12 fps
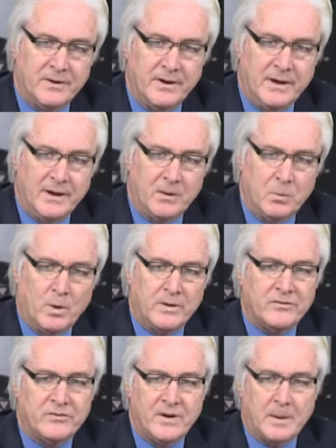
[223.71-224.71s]
And
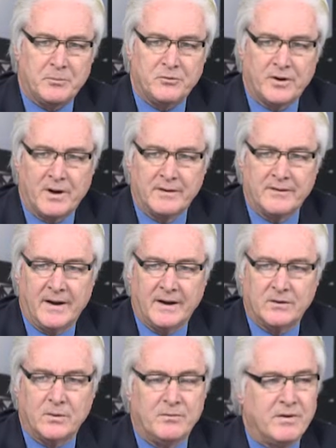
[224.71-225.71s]
what steps should I take
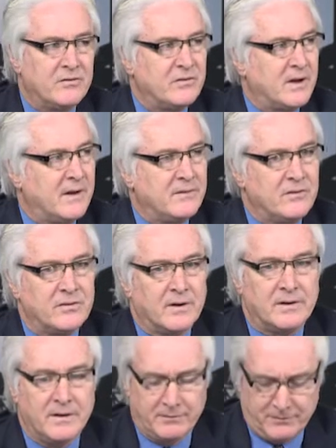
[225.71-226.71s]
to investigate this
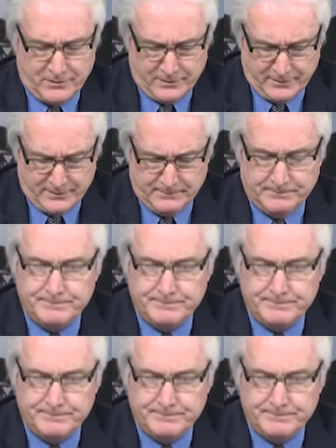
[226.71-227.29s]
idea further?